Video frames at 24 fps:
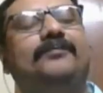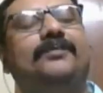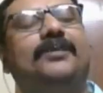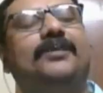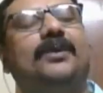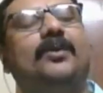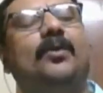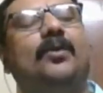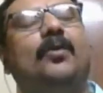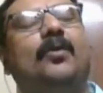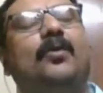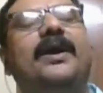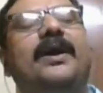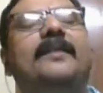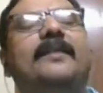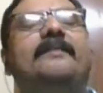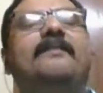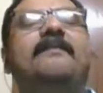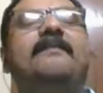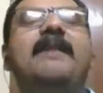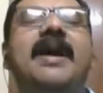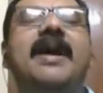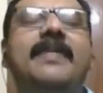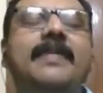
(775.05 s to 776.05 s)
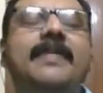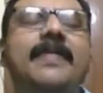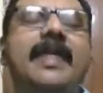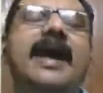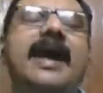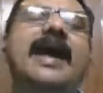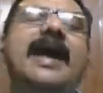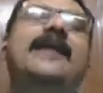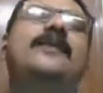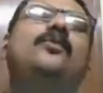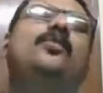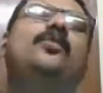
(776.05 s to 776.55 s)
where men
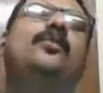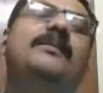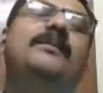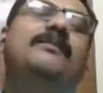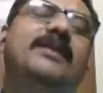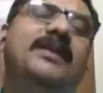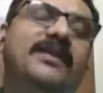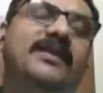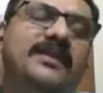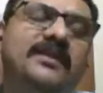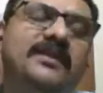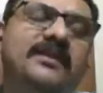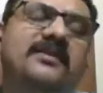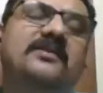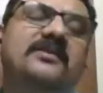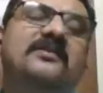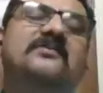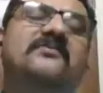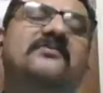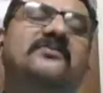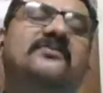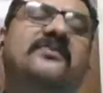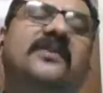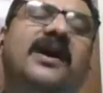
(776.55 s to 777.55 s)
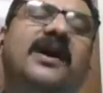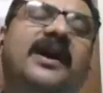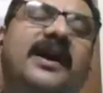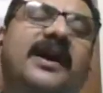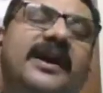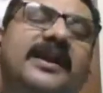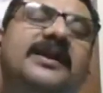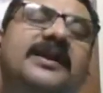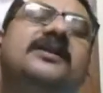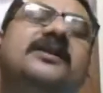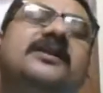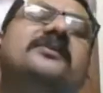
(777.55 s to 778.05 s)
and women vie
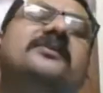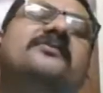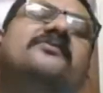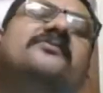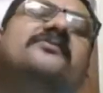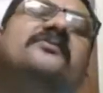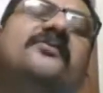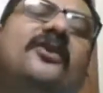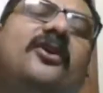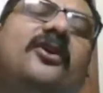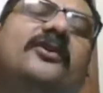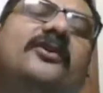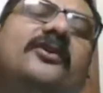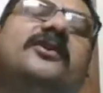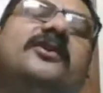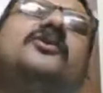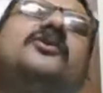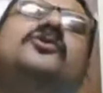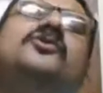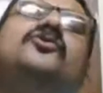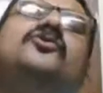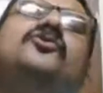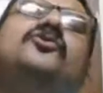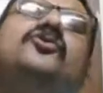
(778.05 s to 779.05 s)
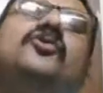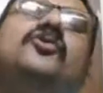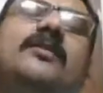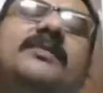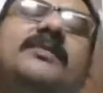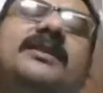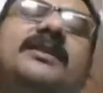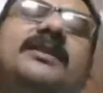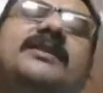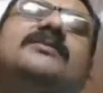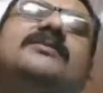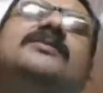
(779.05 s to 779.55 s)
for
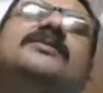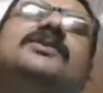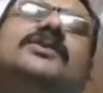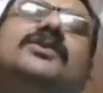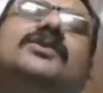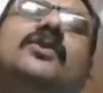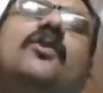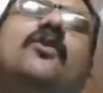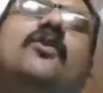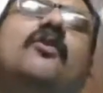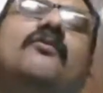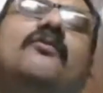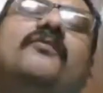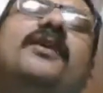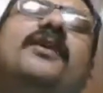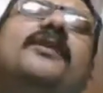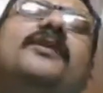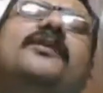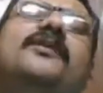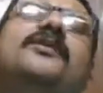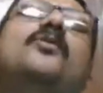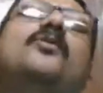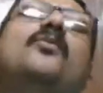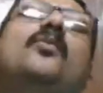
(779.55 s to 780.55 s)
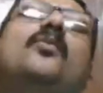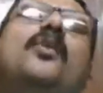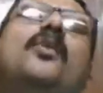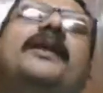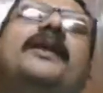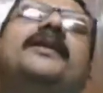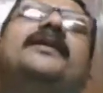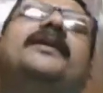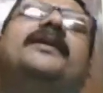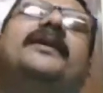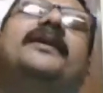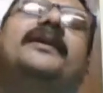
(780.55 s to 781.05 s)
dominance over one
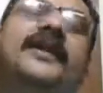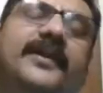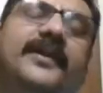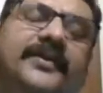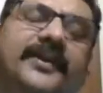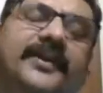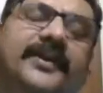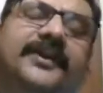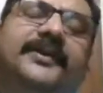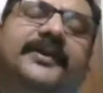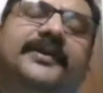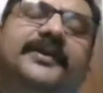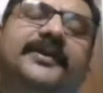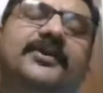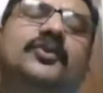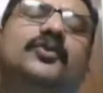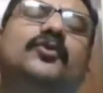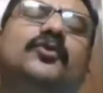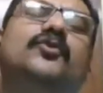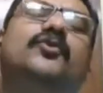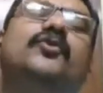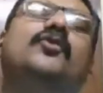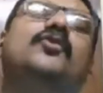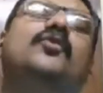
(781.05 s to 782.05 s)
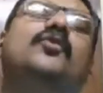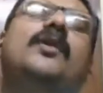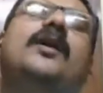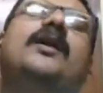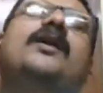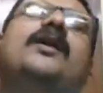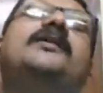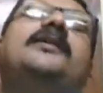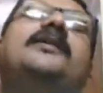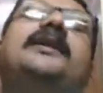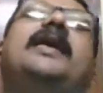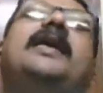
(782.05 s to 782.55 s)
another through a
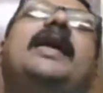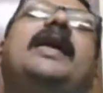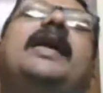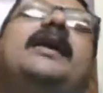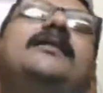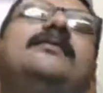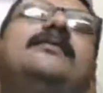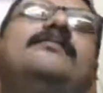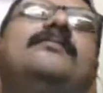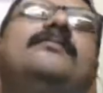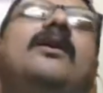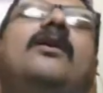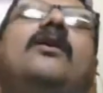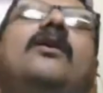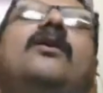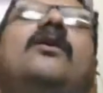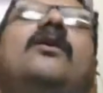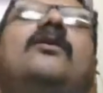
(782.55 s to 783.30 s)
game of